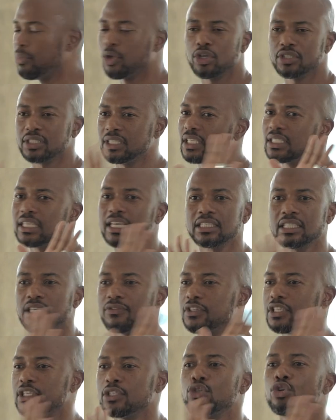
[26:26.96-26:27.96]
because these
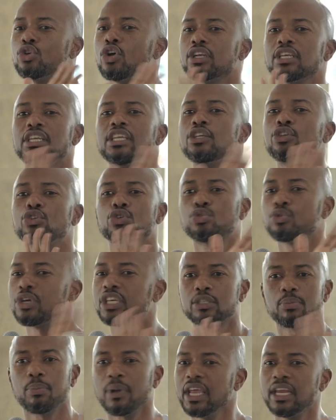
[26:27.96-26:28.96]
activities do not need you to
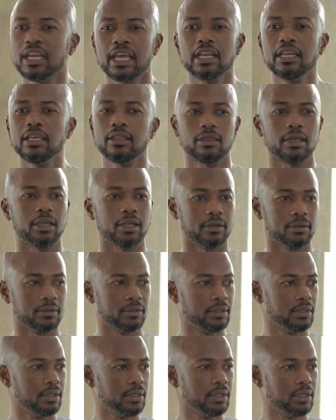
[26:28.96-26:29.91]
explain anything.